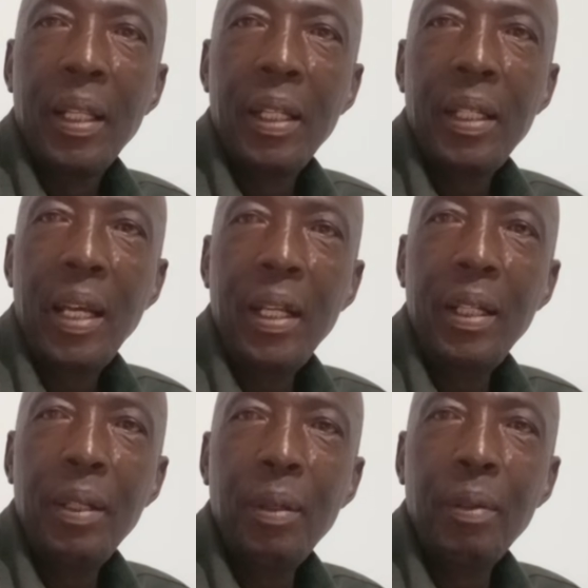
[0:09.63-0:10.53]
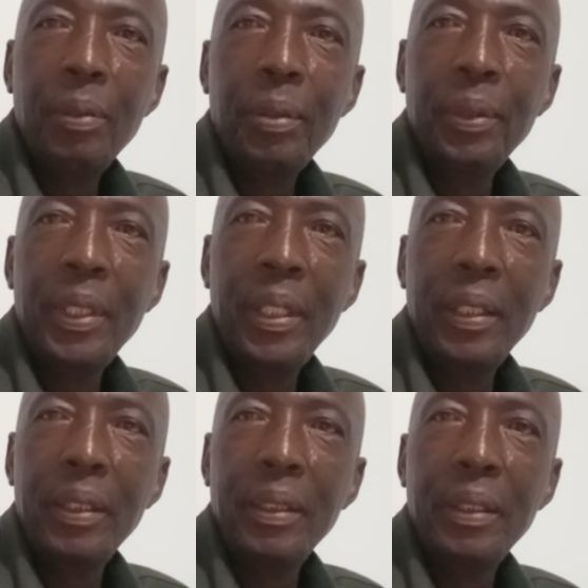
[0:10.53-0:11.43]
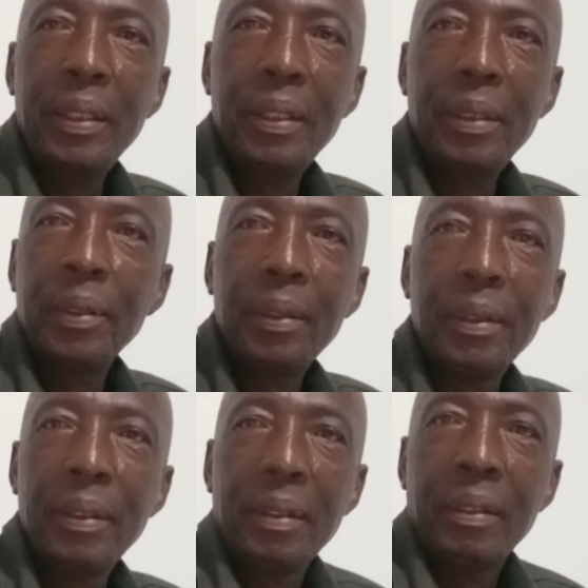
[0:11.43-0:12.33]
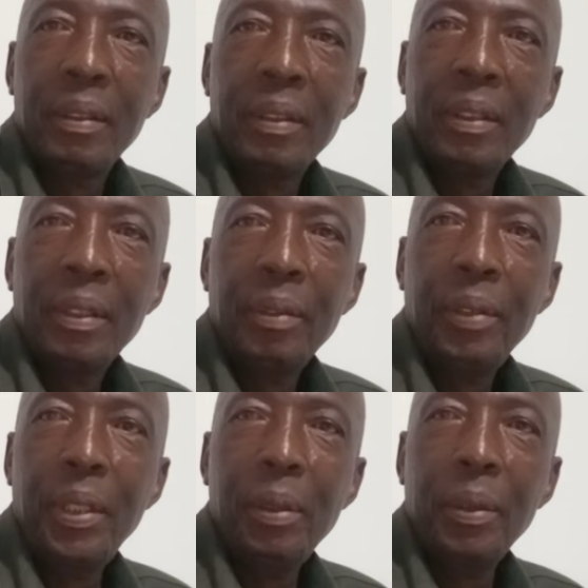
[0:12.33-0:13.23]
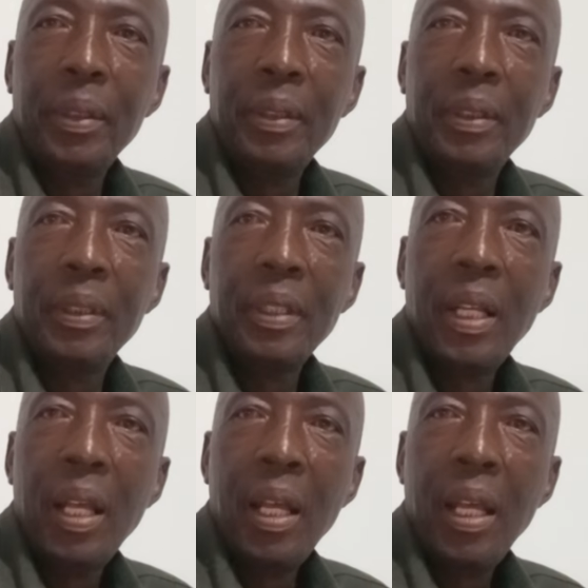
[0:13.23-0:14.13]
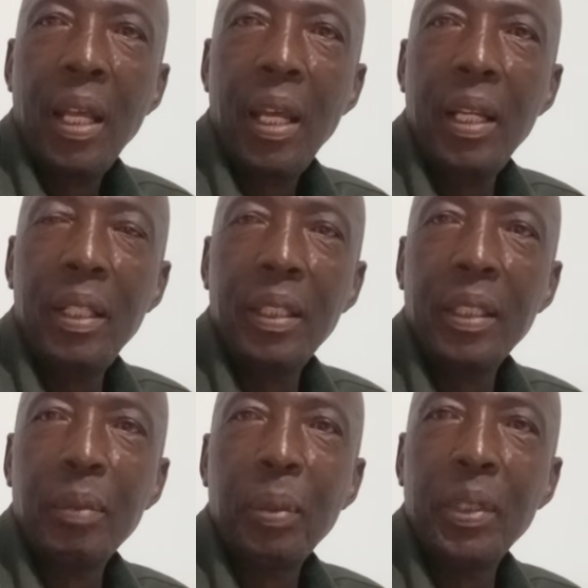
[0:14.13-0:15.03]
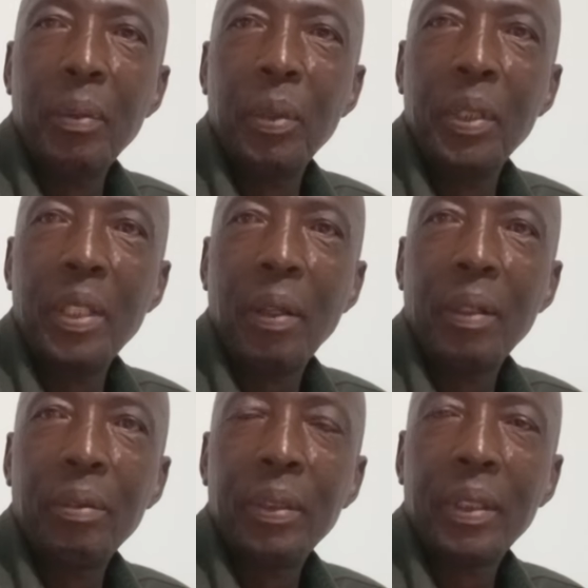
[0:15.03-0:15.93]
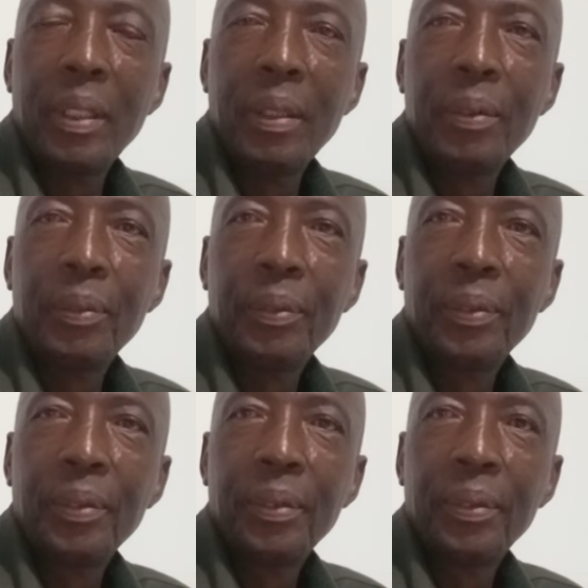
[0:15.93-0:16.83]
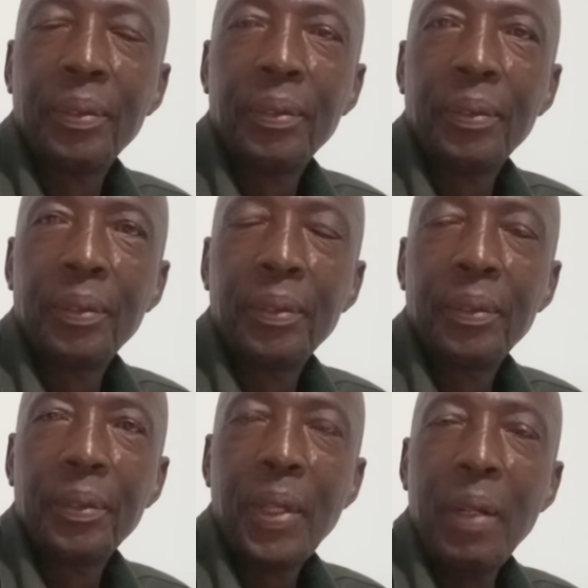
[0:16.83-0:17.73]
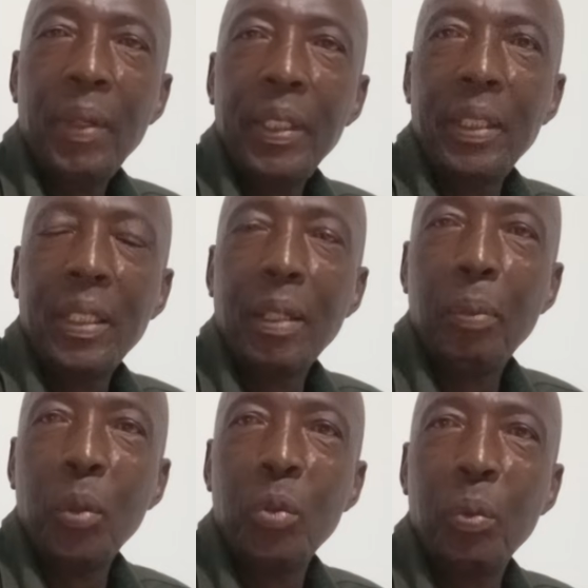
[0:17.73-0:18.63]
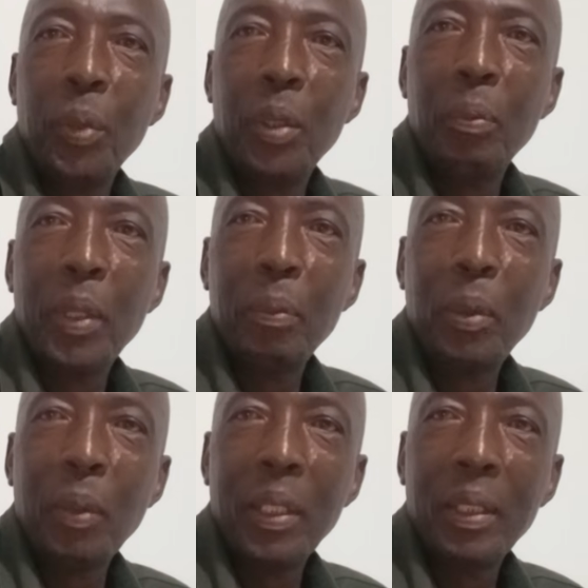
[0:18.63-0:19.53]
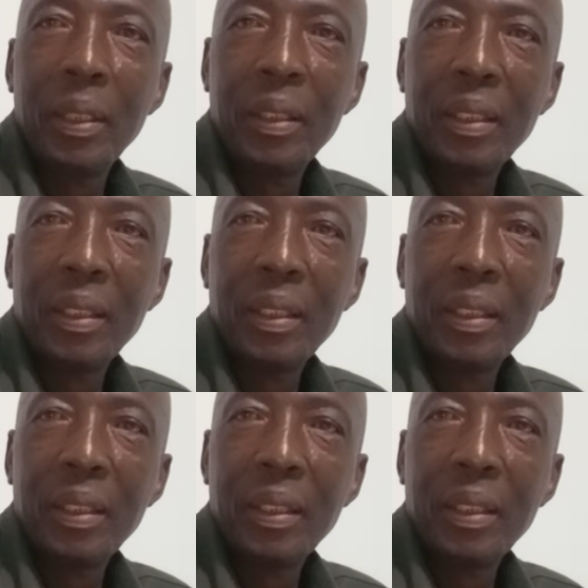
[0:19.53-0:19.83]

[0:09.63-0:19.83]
The title of today's video is Anything is Possible in South Africa. What is that supposed to mean, you might be wondering.